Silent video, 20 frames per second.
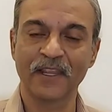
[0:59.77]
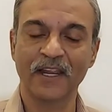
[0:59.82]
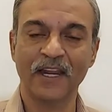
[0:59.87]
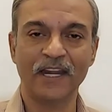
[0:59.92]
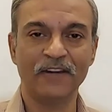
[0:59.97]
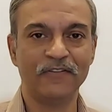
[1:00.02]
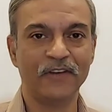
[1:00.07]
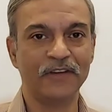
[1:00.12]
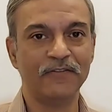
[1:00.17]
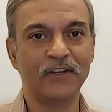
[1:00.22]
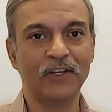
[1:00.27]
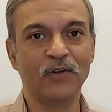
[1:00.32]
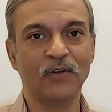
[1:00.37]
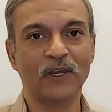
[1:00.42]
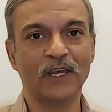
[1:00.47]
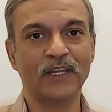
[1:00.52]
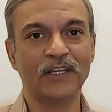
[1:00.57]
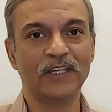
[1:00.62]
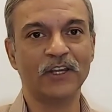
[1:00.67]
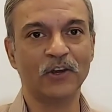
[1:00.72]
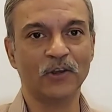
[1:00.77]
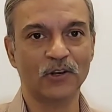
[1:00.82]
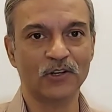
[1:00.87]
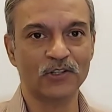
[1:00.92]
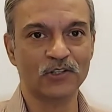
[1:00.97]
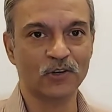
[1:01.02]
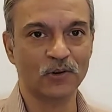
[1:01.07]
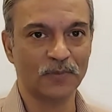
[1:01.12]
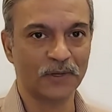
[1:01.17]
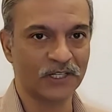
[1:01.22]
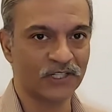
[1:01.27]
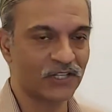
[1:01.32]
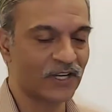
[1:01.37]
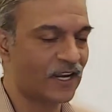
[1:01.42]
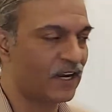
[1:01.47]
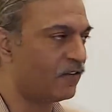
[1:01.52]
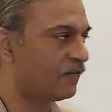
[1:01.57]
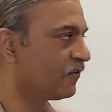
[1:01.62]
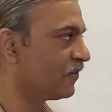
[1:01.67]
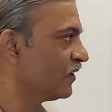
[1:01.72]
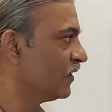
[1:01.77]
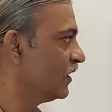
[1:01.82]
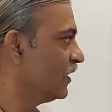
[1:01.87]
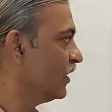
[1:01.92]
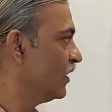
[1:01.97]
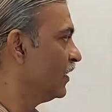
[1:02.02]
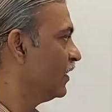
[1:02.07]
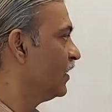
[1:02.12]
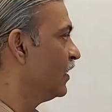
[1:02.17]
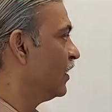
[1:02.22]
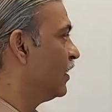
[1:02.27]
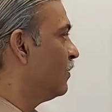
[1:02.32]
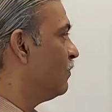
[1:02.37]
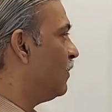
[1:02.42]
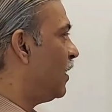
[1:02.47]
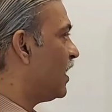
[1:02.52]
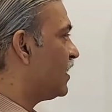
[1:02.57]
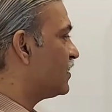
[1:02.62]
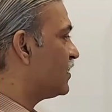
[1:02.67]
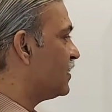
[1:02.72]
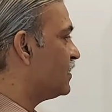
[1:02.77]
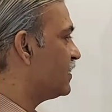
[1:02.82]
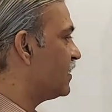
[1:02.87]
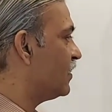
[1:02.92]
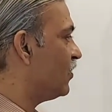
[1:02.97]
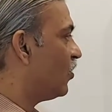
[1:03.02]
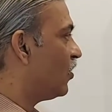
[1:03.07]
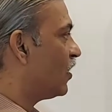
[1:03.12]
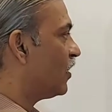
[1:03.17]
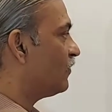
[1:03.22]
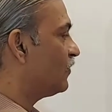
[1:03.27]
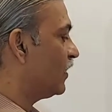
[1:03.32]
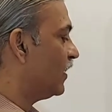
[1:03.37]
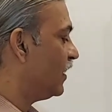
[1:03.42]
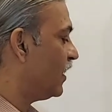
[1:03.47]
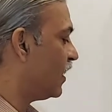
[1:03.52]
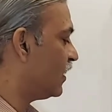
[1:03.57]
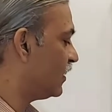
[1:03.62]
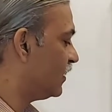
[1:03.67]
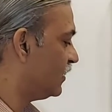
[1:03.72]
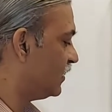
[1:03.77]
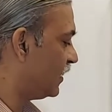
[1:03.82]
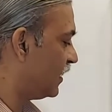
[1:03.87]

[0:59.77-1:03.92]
And when we look at the horoscope itself, Mars is the lord of the Lagna